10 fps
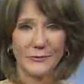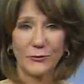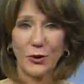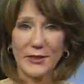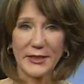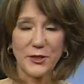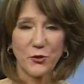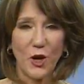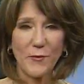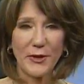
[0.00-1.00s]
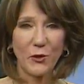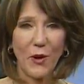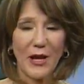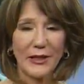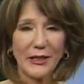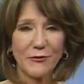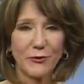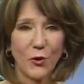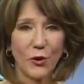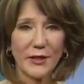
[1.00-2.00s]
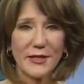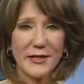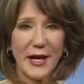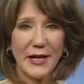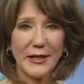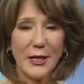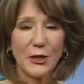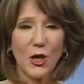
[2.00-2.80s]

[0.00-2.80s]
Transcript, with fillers: President Trump at a rally in Florida tonight